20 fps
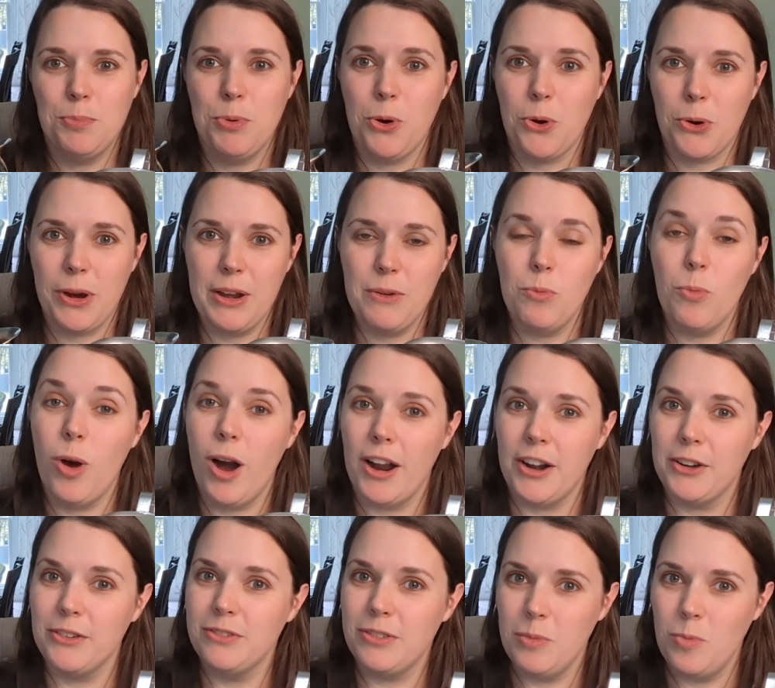pouring
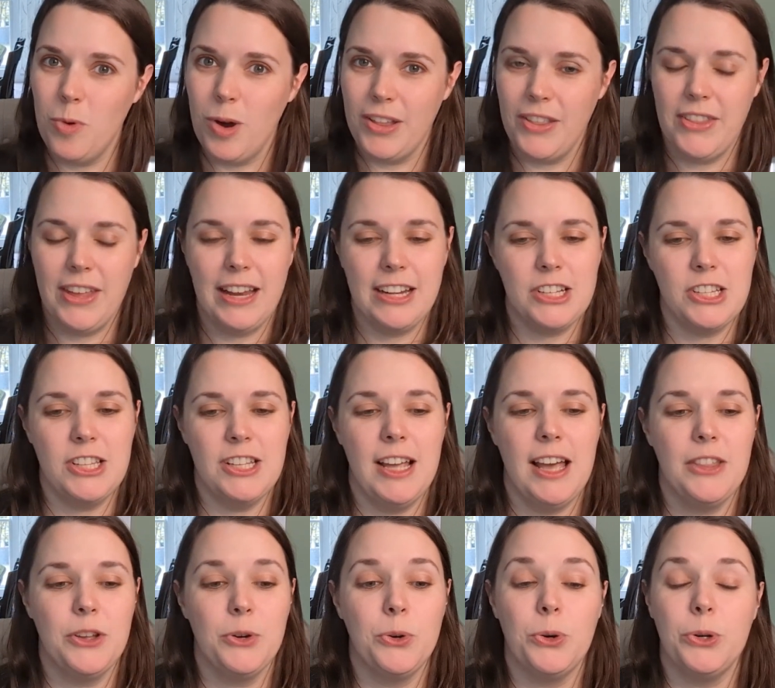water from one thing to the
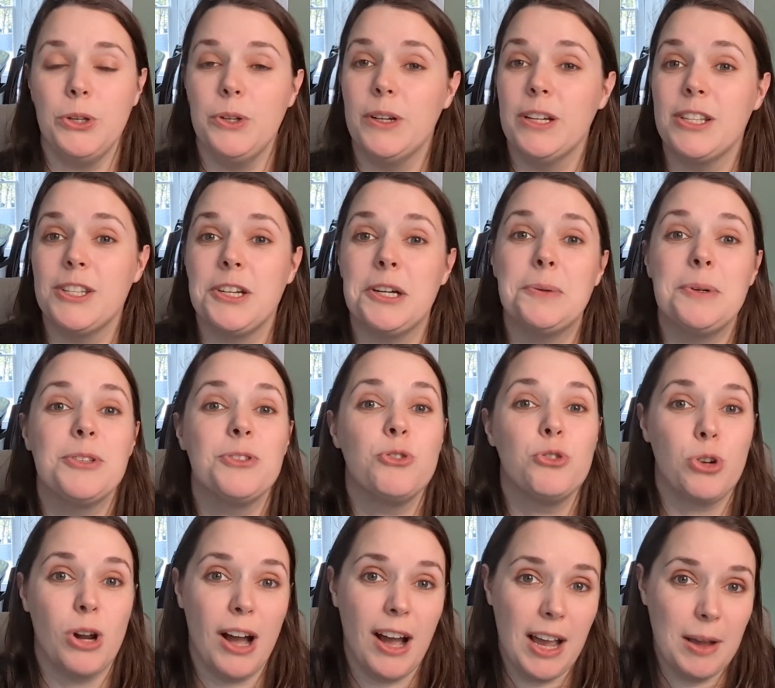other. Or you can start with
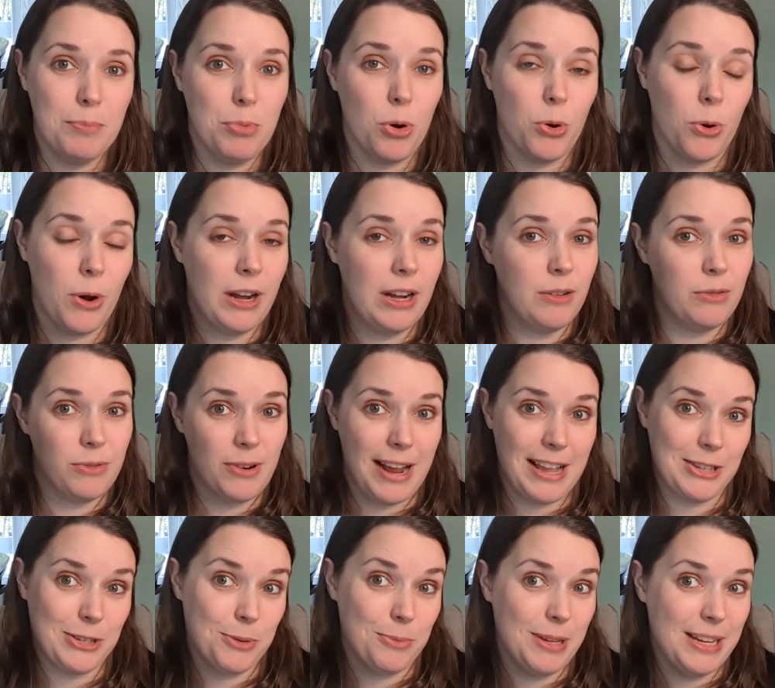dry pouring of
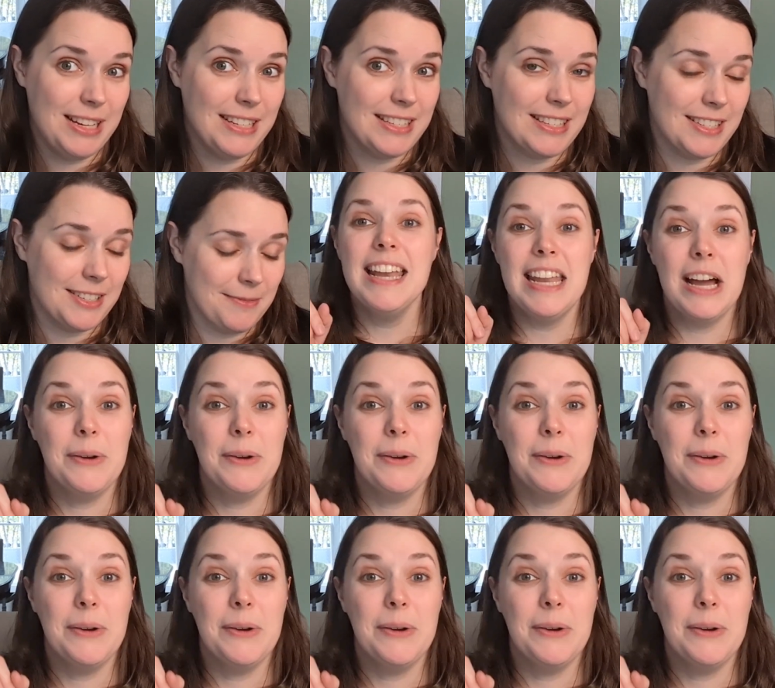rice or beans.